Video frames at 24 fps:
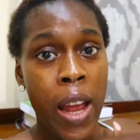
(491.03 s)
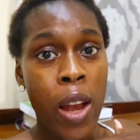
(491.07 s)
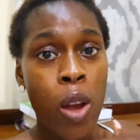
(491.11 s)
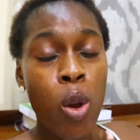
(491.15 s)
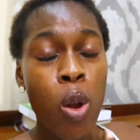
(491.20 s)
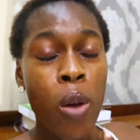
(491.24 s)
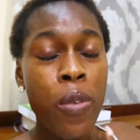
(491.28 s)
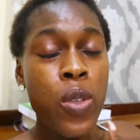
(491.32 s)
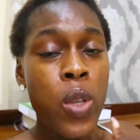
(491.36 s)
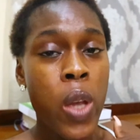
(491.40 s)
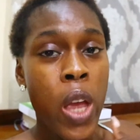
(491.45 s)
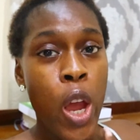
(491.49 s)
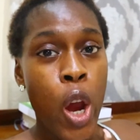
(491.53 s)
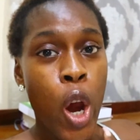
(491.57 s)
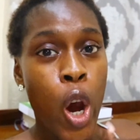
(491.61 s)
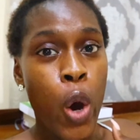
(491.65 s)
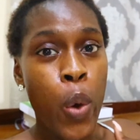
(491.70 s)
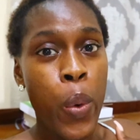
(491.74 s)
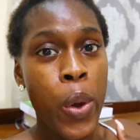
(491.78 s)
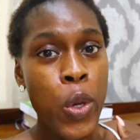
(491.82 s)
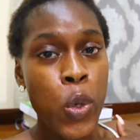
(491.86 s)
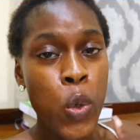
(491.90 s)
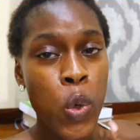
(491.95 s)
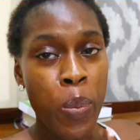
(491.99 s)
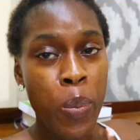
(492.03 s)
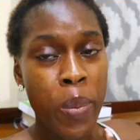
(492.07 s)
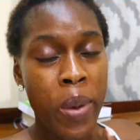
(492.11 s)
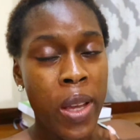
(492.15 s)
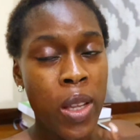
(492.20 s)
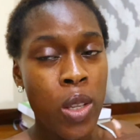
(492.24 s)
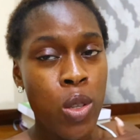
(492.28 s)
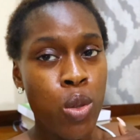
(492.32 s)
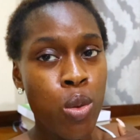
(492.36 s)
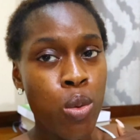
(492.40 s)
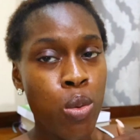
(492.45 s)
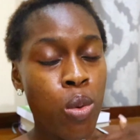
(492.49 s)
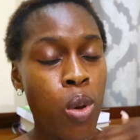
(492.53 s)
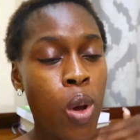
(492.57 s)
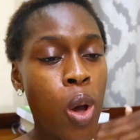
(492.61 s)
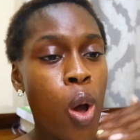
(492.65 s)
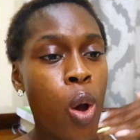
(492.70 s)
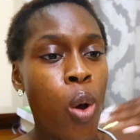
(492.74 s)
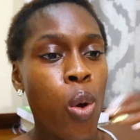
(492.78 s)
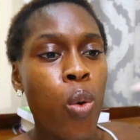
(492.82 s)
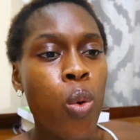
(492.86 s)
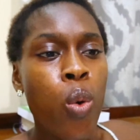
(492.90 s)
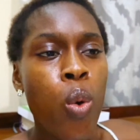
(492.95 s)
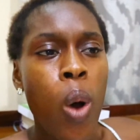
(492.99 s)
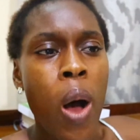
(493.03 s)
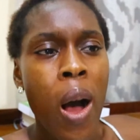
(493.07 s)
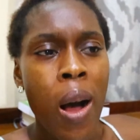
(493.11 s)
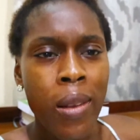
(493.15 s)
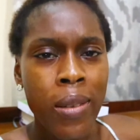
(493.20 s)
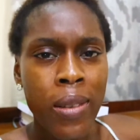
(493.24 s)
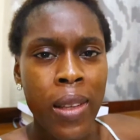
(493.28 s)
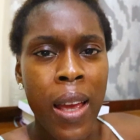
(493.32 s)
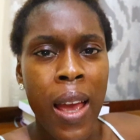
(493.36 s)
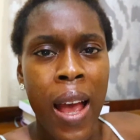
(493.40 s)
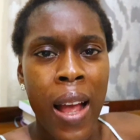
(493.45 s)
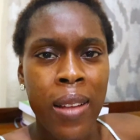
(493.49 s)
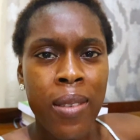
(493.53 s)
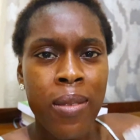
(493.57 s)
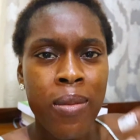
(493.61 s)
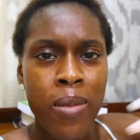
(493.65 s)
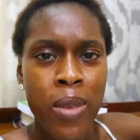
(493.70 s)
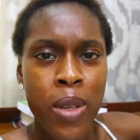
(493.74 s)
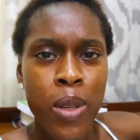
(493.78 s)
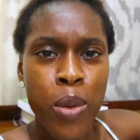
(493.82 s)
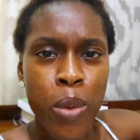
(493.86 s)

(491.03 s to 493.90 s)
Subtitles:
I love to encourage women to go out there and,